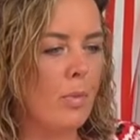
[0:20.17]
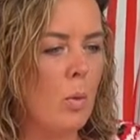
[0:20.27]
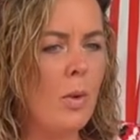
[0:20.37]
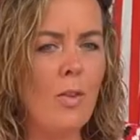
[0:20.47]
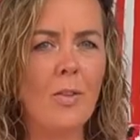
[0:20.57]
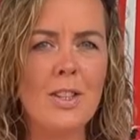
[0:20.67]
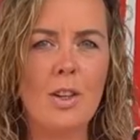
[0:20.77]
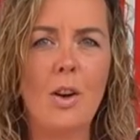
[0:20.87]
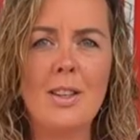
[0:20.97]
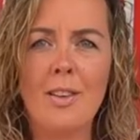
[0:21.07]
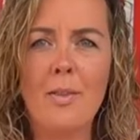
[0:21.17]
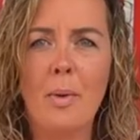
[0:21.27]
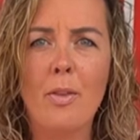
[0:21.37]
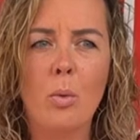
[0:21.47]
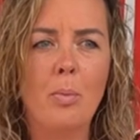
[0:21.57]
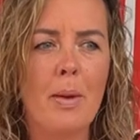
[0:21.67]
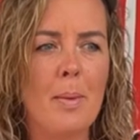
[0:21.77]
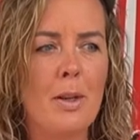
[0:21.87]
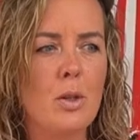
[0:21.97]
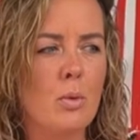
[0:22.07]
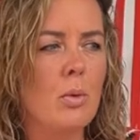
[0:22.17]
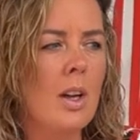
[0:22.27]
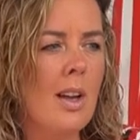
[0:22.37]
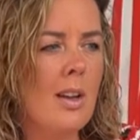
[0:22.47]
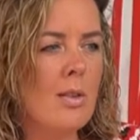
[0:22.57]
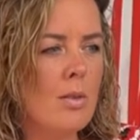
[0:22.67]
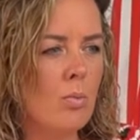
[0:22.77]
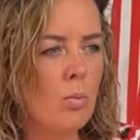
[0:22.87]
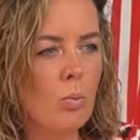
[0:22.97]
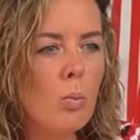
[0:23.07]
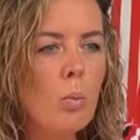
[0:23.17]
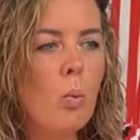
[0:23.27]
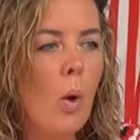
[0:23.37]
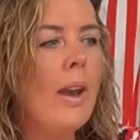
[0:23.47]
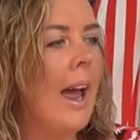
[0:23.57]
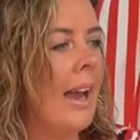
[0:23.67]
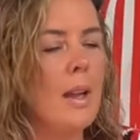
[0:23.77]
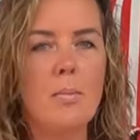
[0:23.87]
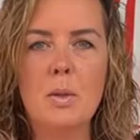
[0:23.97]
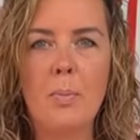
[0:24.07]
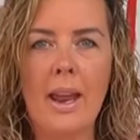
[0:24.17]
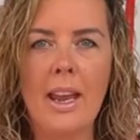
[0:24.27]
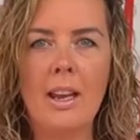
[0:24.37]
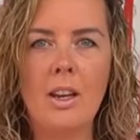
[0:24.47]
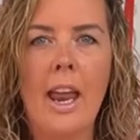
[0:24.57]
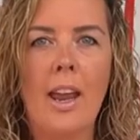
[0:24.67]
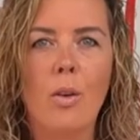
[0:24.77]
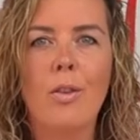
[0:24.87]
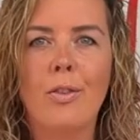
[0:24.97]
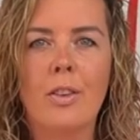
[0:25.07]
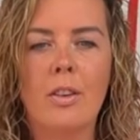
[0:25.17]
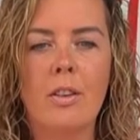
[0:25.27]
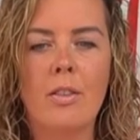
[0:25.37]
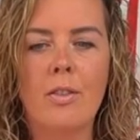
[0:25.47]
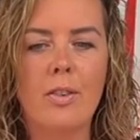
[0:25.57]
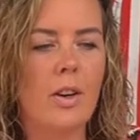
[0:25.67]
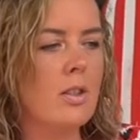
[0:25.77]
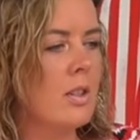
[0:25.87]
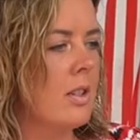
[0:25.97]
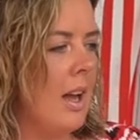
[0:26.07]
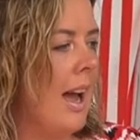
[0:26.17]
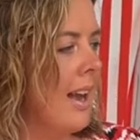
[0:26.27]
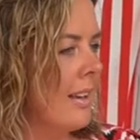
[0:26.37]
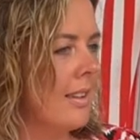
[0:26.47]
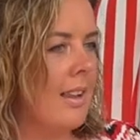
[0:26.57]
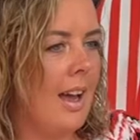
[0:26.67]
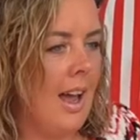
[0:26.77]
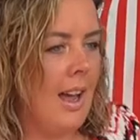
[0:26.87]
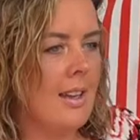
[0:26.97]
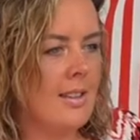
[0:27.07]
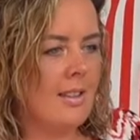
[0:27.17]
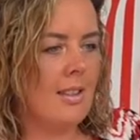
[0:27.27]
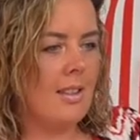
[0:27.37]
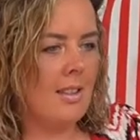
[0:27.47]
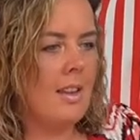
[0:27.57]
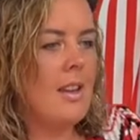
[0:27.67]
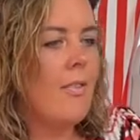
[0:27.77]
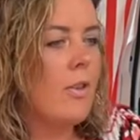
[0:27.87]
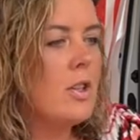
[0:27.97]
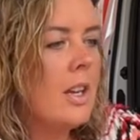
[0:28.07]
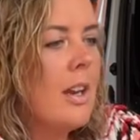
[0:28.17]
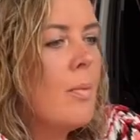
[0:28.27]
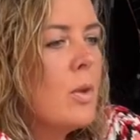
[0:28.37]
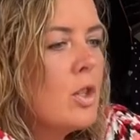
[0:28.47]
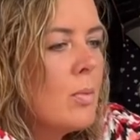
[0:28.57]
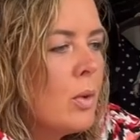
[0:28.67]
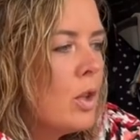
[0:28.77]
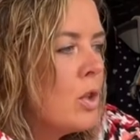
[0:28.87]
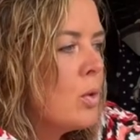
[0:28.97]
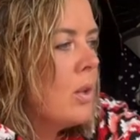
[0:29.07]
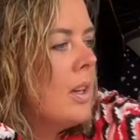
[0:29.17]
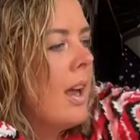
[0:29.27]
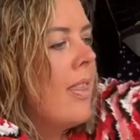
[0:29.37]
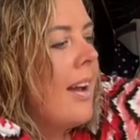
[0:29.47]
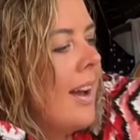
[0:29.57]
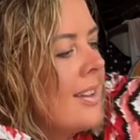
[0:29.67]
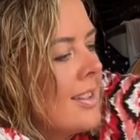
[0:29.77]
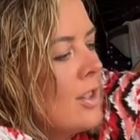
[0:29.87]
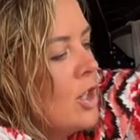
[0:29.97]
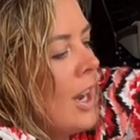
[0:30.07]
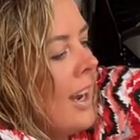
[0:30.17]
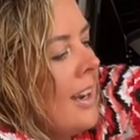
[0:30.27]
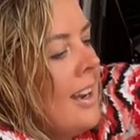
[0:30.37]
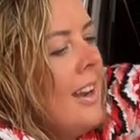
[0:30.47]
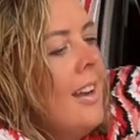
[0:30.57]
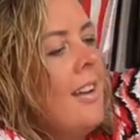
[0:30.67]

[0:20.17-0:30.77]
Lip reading: We've obviously got a 7-month-old baby, so one item is pretty critical for us, and that is the first item which I'm going to show you, and that is the jackery.